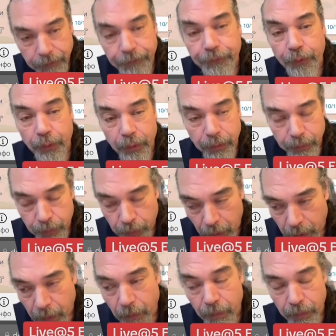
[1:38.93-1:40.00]
for
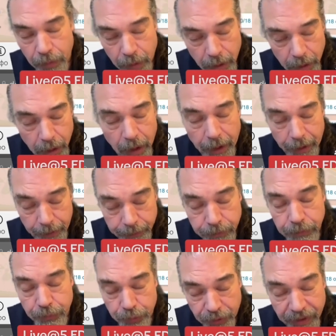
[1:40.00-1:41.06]

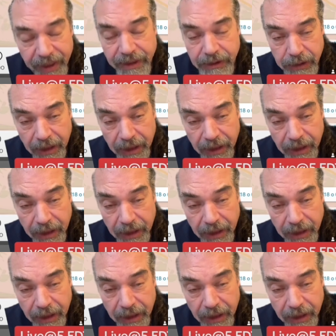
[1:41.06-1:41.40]
this